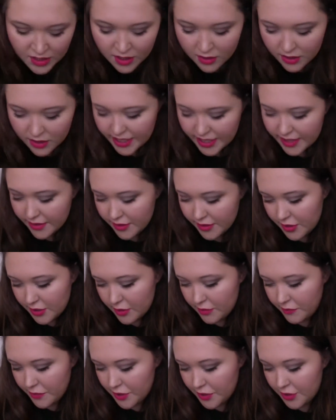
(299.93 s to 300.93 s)
Okay, so
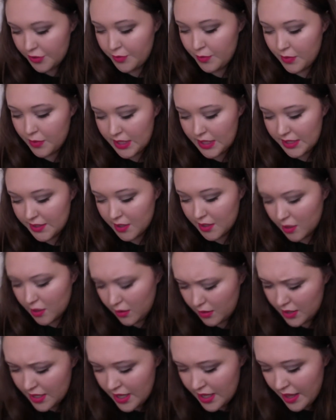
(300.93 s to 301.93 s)
the first one is
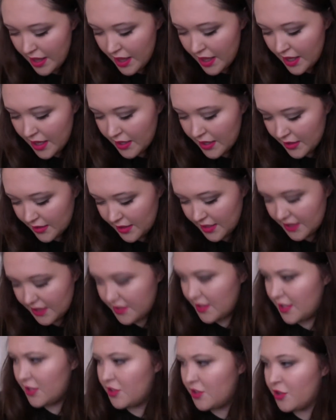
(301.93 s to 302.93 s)
called
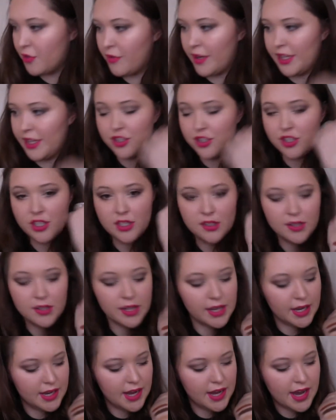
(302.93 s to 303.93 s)
Disintegration,
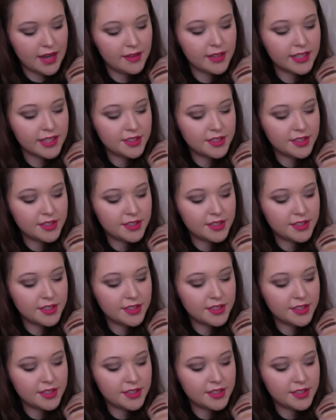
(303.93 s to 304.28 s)
and I like